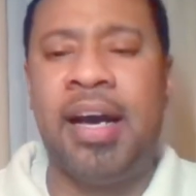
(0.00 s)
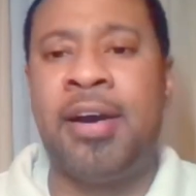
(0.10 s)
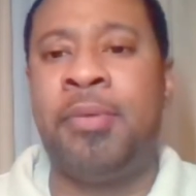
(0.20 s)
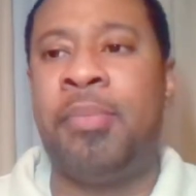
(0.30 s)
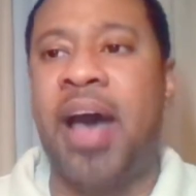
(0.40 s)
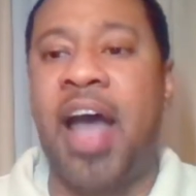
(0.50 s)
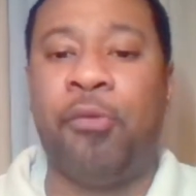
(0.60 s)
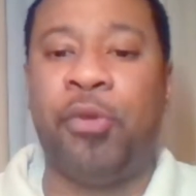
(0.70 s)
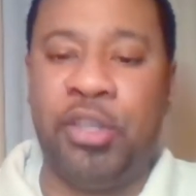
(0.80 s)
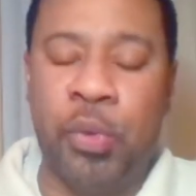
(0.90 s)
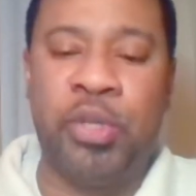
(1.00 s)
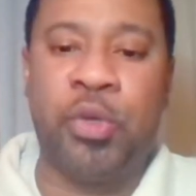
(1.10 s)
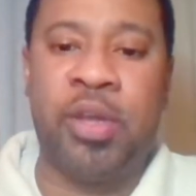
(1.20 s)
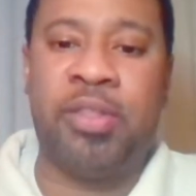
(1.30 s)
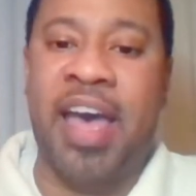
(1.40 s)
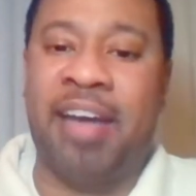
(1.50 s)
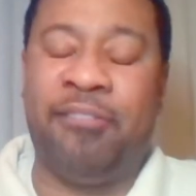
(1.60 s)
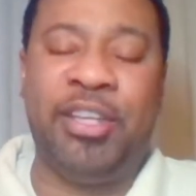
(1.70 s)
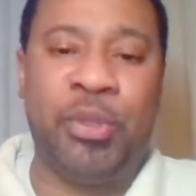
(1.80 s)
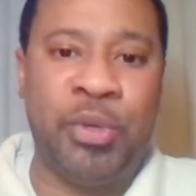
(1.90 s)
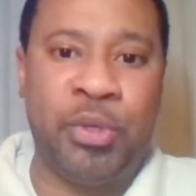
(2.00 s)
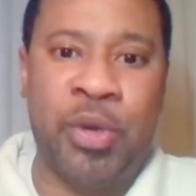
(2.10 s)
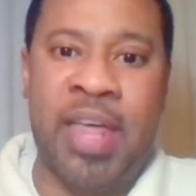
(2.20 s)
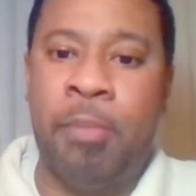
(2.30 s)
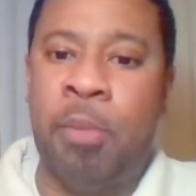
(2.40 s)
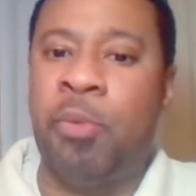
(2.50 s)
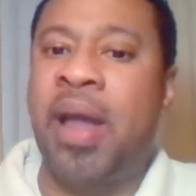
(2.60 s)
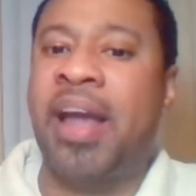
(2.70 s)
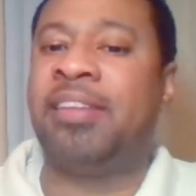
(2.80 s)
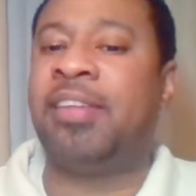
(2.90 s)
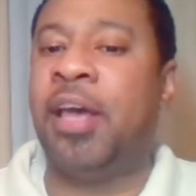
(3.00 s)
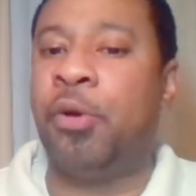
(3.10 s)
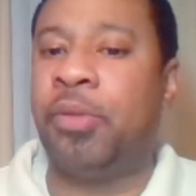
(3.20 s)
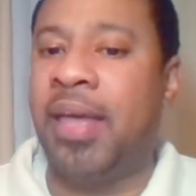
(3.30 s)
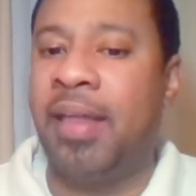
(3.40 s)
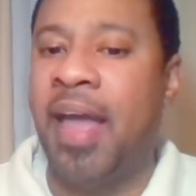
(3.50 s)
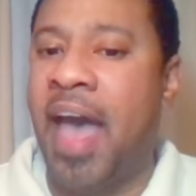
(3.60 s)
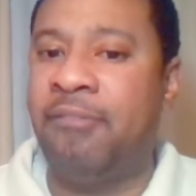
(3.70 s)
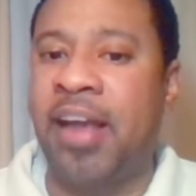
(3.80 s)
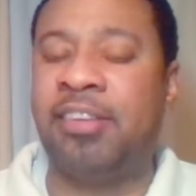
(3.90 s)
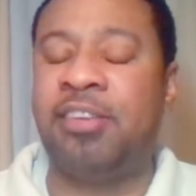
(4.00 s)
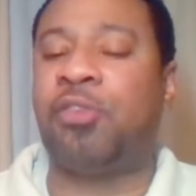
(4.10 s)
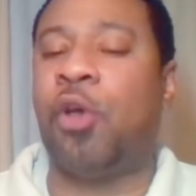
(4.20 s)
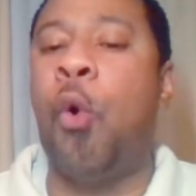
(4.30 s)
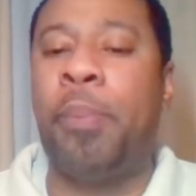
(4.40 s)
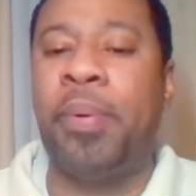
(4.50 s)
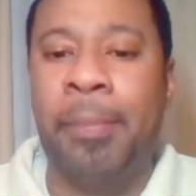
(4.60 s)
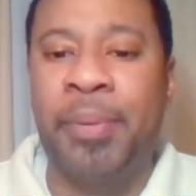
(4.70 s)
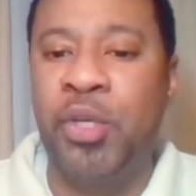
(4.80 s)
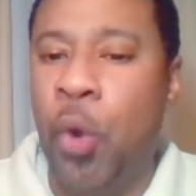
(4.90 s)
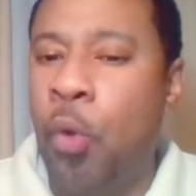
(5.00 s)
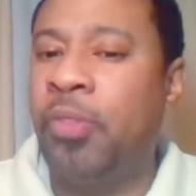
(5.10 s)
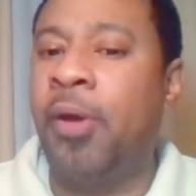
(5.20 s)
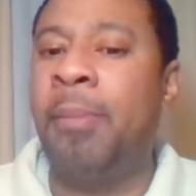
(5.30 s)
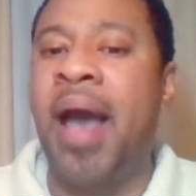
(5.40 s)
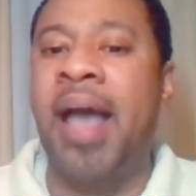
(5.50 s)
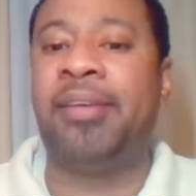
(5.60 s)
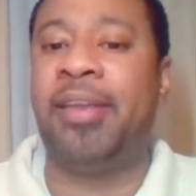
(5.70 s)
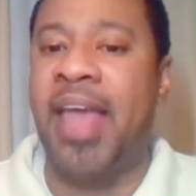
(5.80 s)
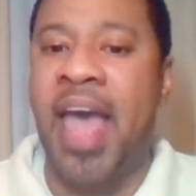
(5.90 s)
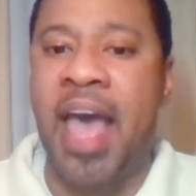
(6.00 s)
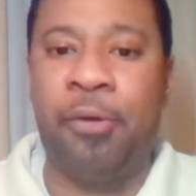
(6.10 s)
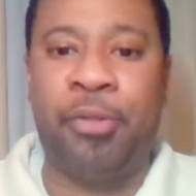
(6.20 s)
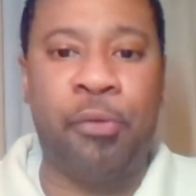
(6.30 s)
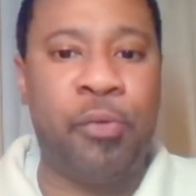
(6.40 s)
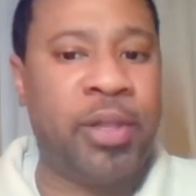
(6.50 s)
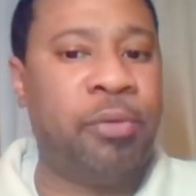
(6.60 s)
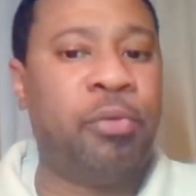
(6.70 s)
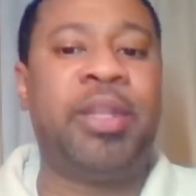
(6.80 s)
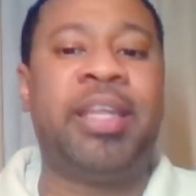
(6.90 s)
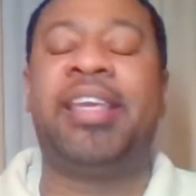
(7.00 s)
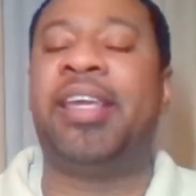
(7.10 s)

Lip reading: I really do enjoy that moment where I can tell that I've actually just opened up a door in their mind, and now they're really, really